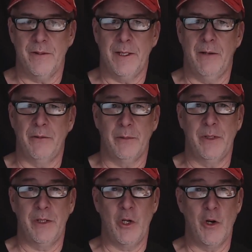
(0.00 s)
Uh, I was a
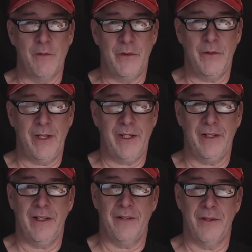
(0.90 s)
little nervous
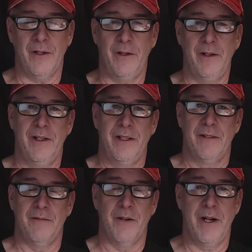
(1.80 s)
taking that very
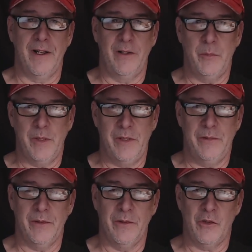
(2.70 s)
very nice
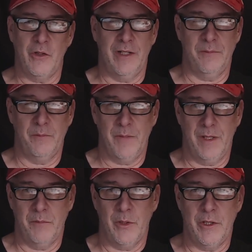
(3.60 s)
piece and, and
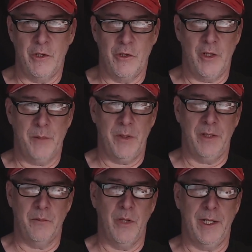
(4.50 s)
and put it in
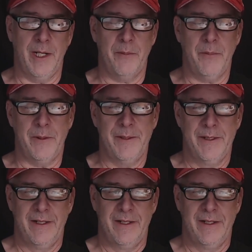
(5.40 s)
shipping and bring it up, and